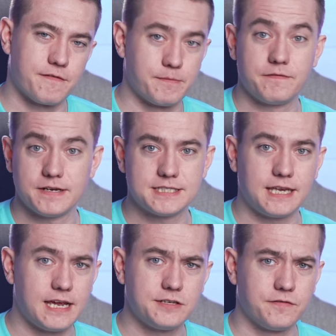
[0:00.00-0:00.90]
from
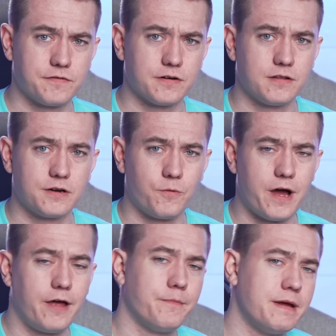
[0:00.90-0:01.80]
investigation for a little while.